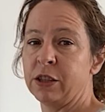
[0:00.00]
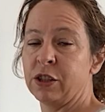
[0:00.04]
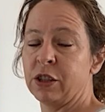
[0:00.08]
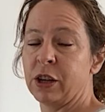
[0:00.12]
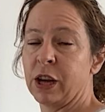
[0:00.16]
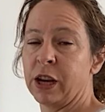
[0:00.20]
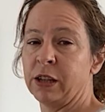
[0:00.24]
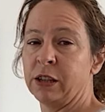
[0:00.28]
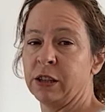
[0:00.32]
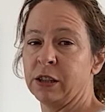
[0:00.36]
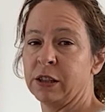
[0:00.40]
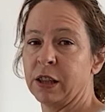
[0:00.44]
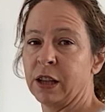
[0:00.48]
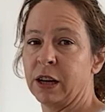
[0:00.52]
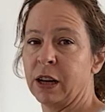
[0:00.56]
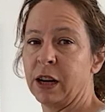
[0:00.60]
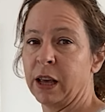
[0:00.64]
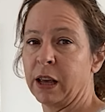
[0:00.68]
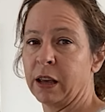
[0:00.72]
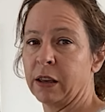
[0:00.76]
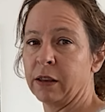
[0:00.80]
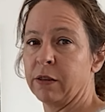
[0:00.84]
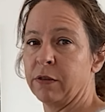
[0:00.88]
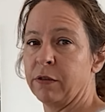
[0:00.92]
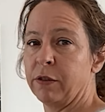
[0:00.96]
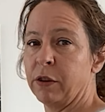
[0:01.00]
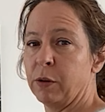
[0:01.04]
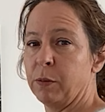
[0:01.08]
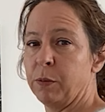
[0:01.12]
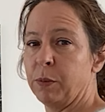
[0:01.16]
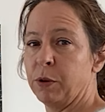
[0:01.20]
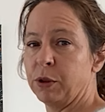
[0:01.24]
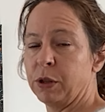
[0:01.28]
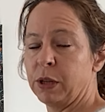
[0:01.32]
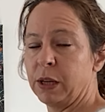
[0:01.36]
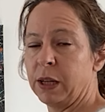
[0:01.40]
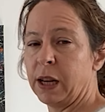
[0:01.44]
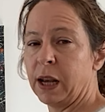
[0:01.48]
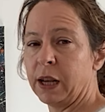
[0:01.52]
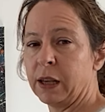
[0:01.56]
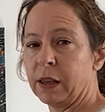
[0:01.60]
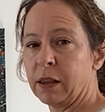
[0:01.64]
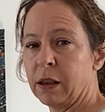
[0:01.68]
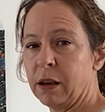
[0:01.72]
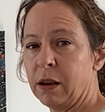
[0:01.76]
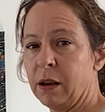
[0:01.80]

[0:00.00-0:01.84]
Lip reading: change the length for your body length.